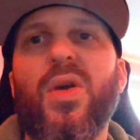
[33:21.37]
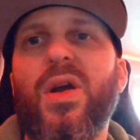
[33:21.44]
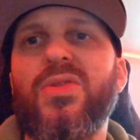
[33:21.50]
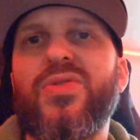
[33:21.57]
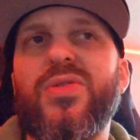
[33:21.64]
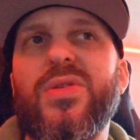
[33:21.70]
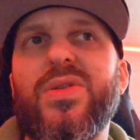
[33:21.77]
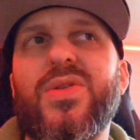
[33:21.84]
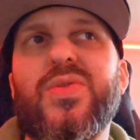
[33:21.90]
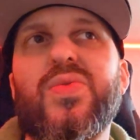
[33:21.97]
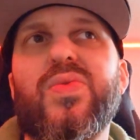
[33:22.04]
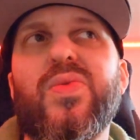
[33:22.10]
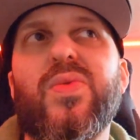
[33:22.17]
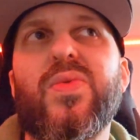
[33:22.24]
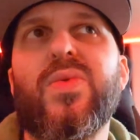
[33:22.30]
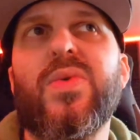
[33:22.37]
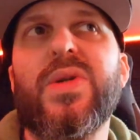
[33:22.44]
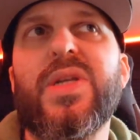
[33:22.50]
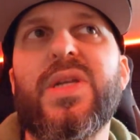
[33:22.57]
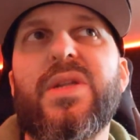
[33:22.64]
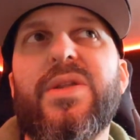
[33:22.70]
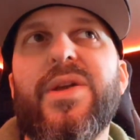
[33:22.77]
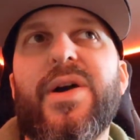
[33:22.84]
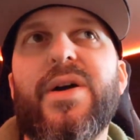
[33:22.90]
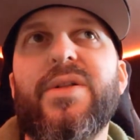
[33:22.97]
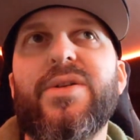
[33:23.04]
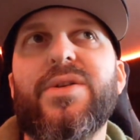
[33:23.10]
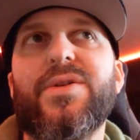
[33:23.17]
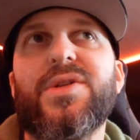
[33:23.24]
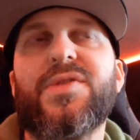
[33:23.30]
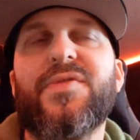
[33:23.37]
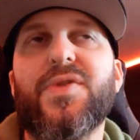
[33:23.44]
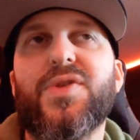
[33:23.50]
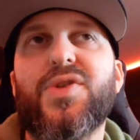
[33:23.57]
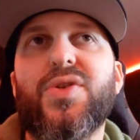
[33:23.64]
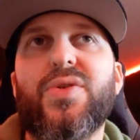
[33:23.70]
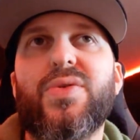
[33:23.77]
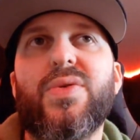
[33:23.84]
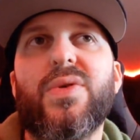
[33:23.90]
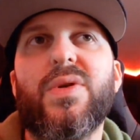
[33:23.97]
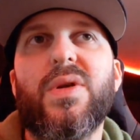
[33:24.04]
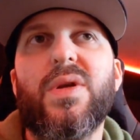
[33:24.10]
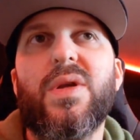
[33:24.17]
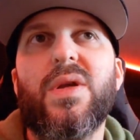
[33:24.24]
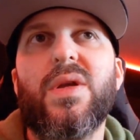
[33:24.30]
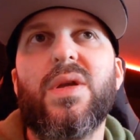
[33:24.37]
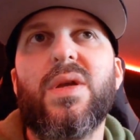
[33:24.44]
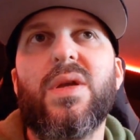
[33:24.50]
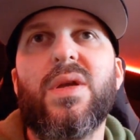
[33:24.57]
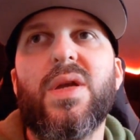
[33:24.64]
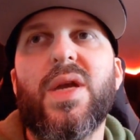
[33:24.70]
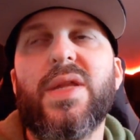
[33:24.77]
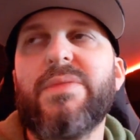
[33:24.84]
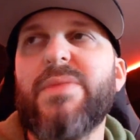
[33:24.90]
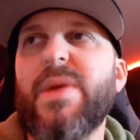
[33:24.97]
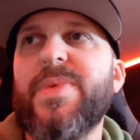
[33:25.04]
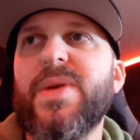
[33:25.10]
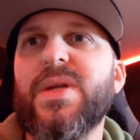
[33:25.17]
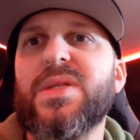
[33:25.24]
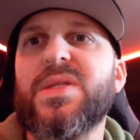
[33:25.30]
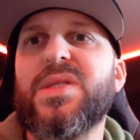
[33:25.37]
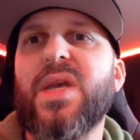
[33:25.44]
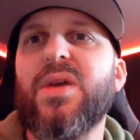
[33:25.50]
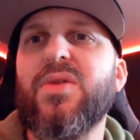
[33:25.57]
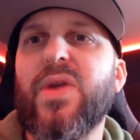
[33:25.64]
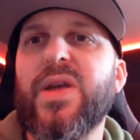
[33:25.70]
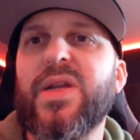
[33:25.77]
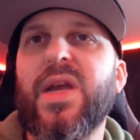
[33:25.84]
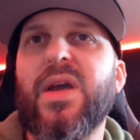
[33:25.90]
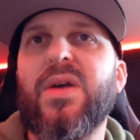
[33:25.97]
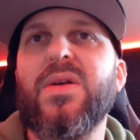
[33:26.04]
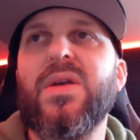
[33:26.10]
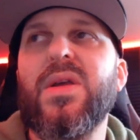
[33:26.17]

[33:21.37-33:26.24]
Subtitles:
$120 for 2. And they might be on sale right now.